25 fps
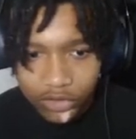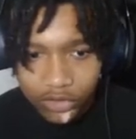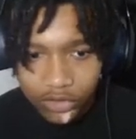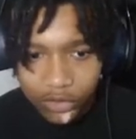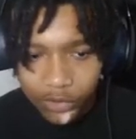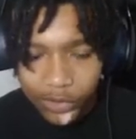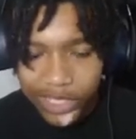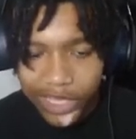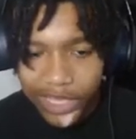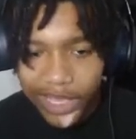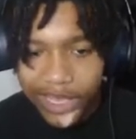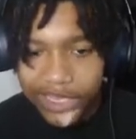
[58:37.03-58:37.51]

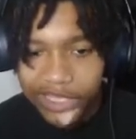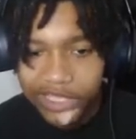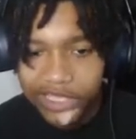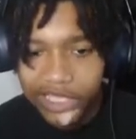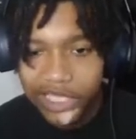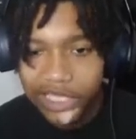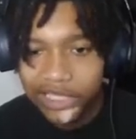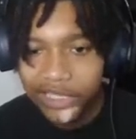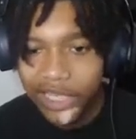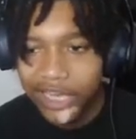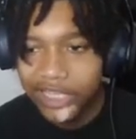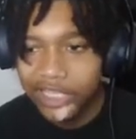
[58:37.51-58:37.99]
We
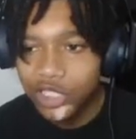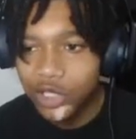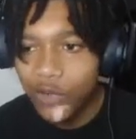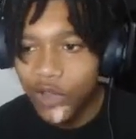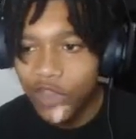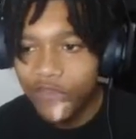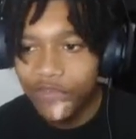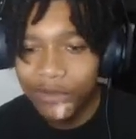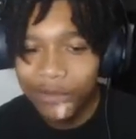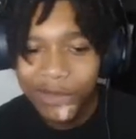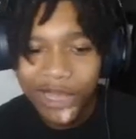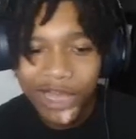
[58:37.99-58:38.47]
18 likes
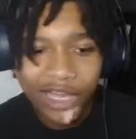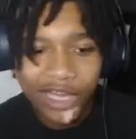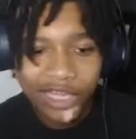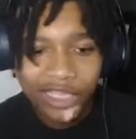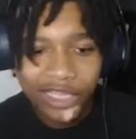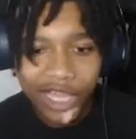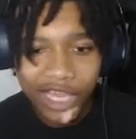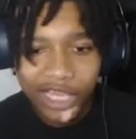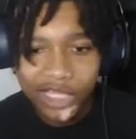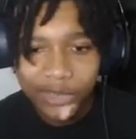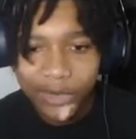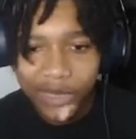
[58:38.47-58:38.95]
away from 100
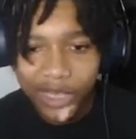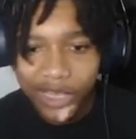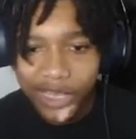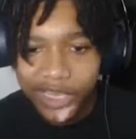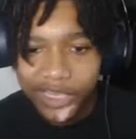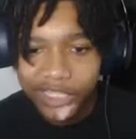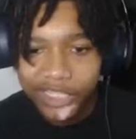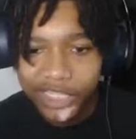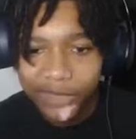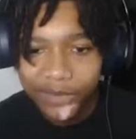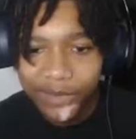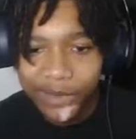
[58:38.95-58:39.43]
likes, bro.
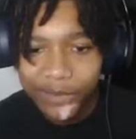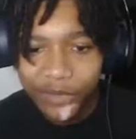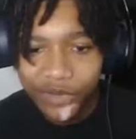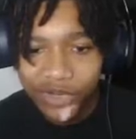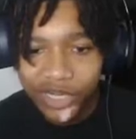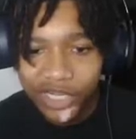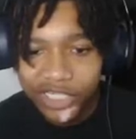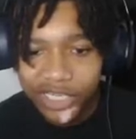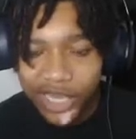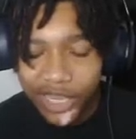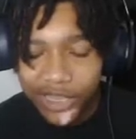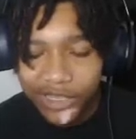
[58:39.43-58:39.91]
18 people
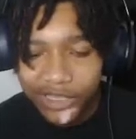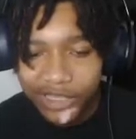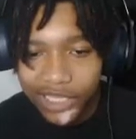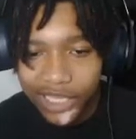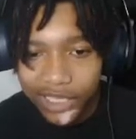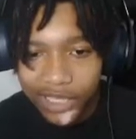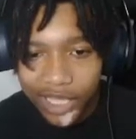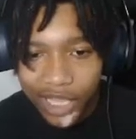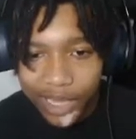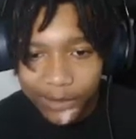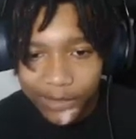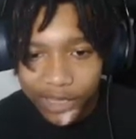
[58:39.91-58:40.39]
in the chat hit
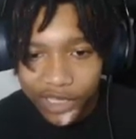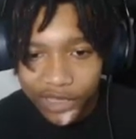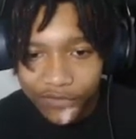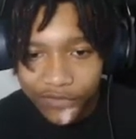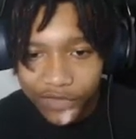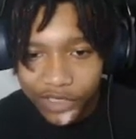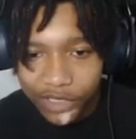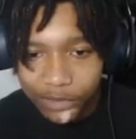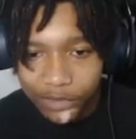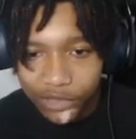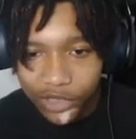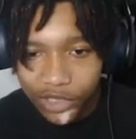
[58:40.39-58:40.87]
that like button
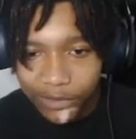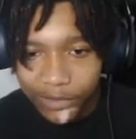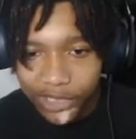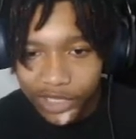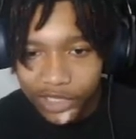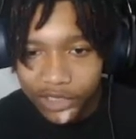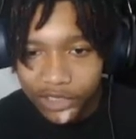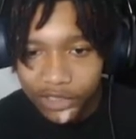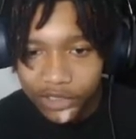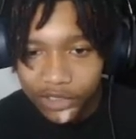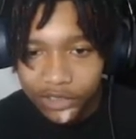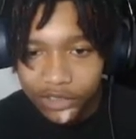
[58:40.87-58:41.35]
for your boy,
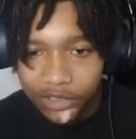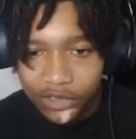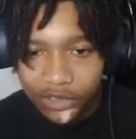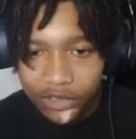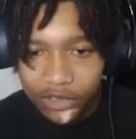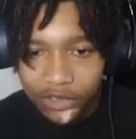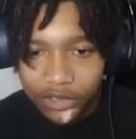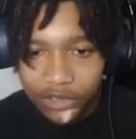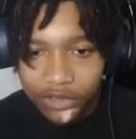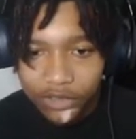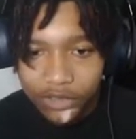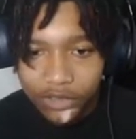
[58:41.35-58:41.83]
man.
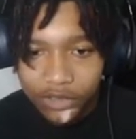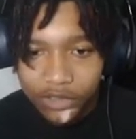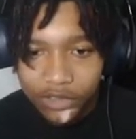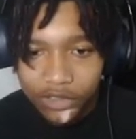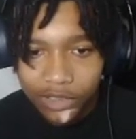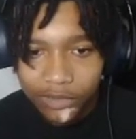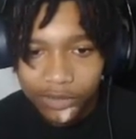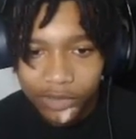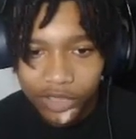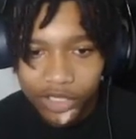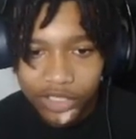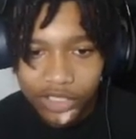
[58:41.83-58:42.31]

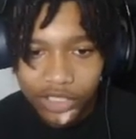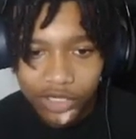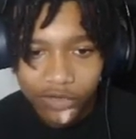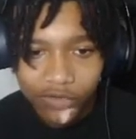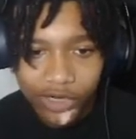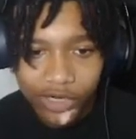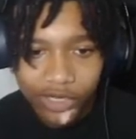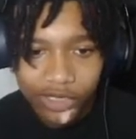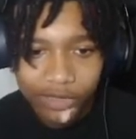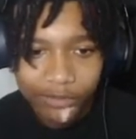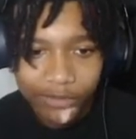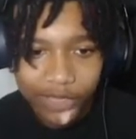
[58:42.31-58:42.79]
They put us on
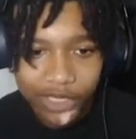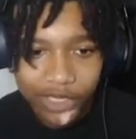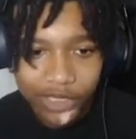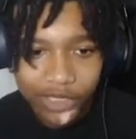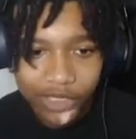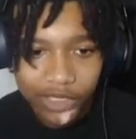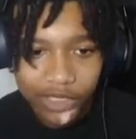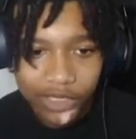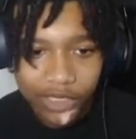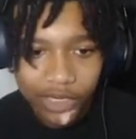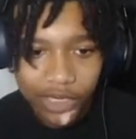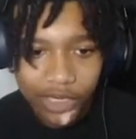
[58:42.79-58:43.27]

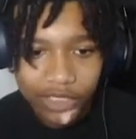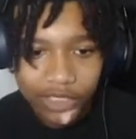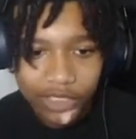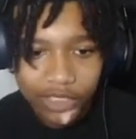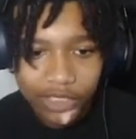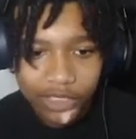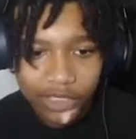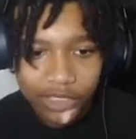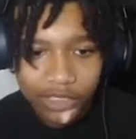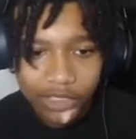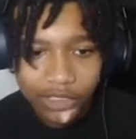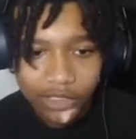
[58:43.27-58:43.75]
recommended, you know what I'm
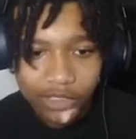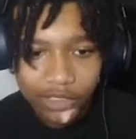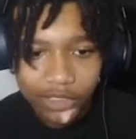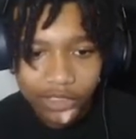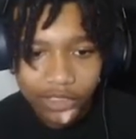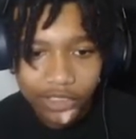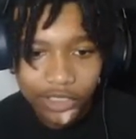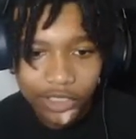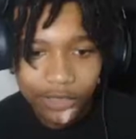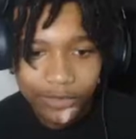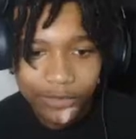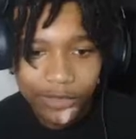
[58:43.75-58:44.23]
saying?
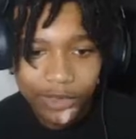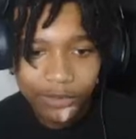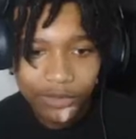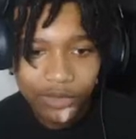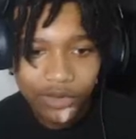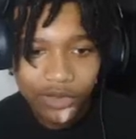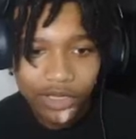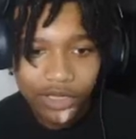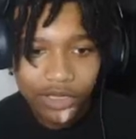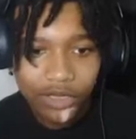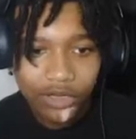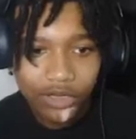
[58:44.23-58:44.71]
Help your
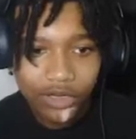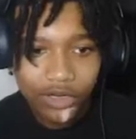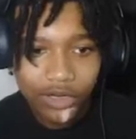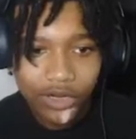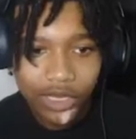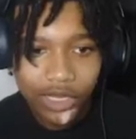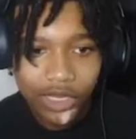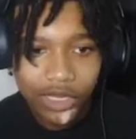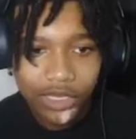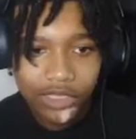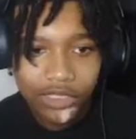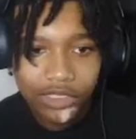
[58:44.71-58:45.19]
boy go
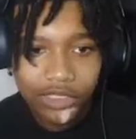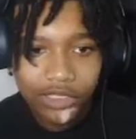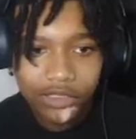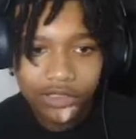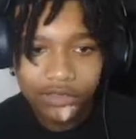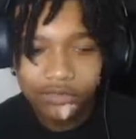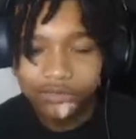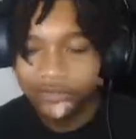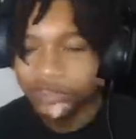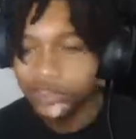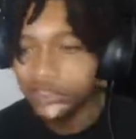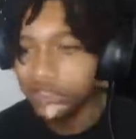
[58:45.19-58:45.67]

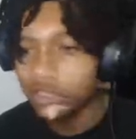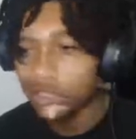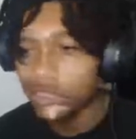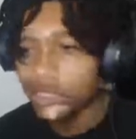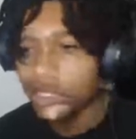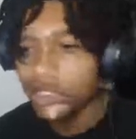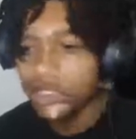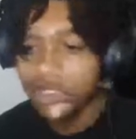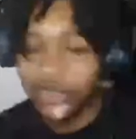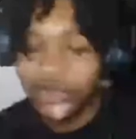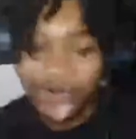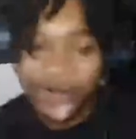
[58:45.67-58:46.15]
crazy.
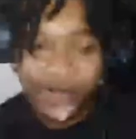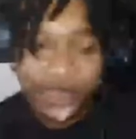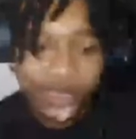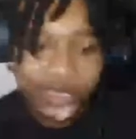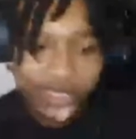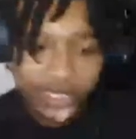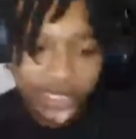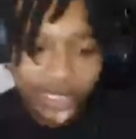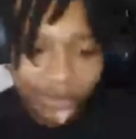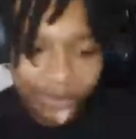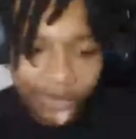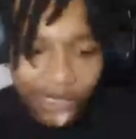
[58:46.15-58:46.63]
That's
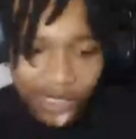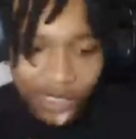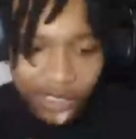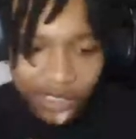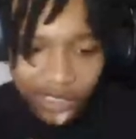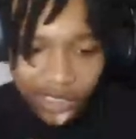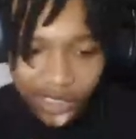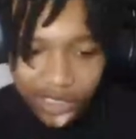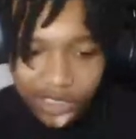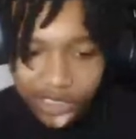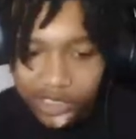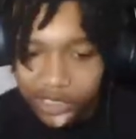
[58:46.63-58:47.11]
crazy he made
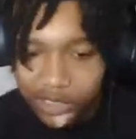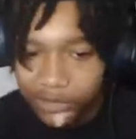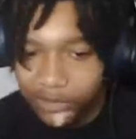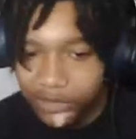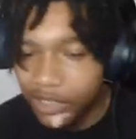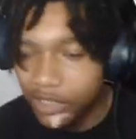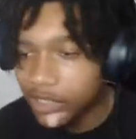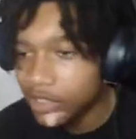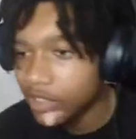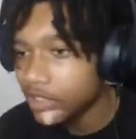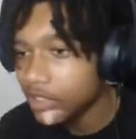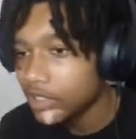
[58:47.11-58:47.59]
that shit,
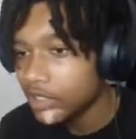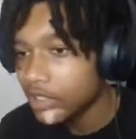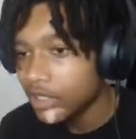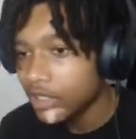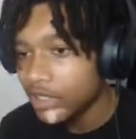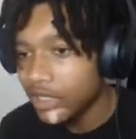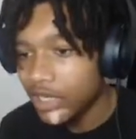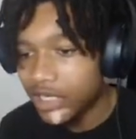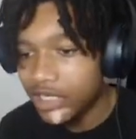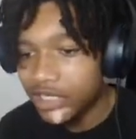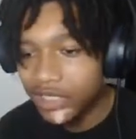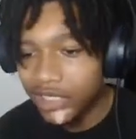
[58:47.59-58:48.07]
bro.
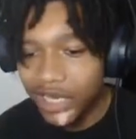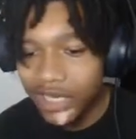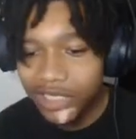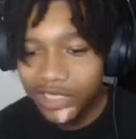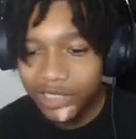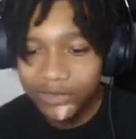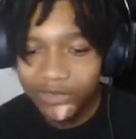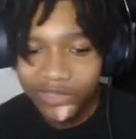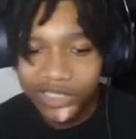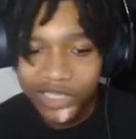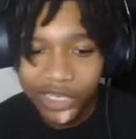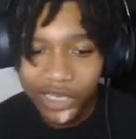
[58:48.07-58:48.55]
That's that's
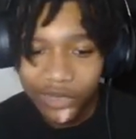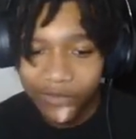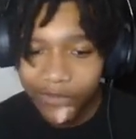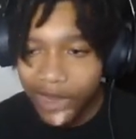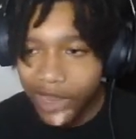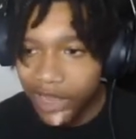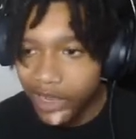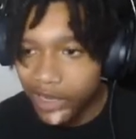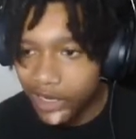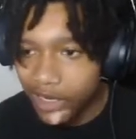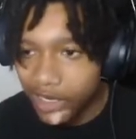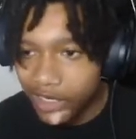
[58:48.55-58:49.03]
some dick
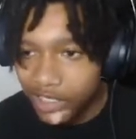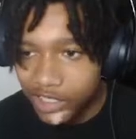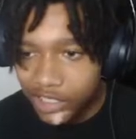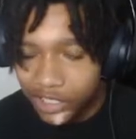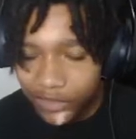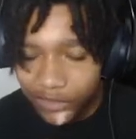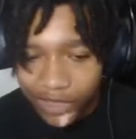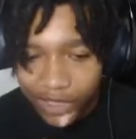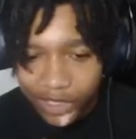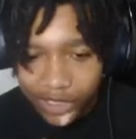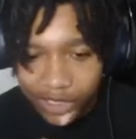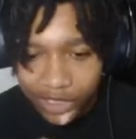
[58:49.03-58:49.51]
riding that
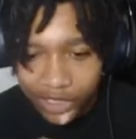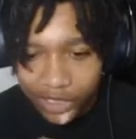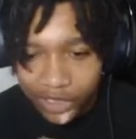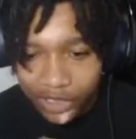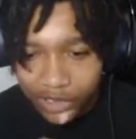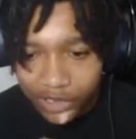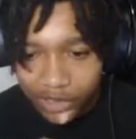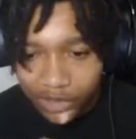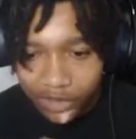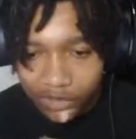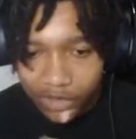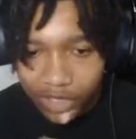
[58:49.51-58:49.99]
shit right
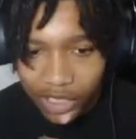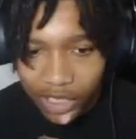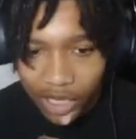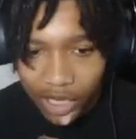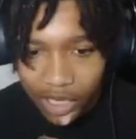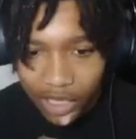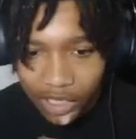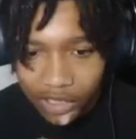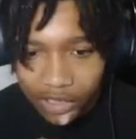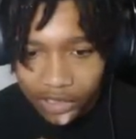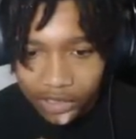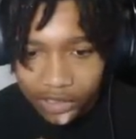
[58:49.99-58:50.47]
there. Oh,
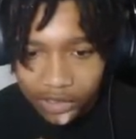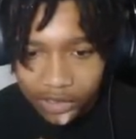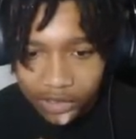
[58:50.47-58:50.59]
God.